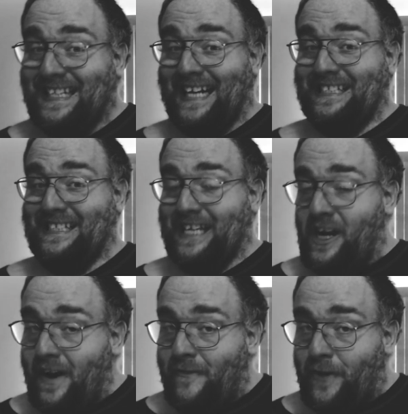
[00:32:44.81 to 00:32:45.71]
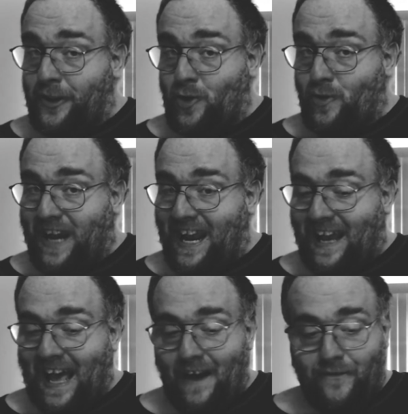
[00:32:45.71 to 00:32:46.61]
That's scary for the
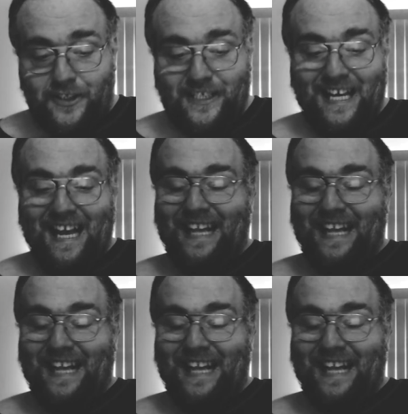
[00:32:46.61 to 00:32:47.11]
DuKane Conference.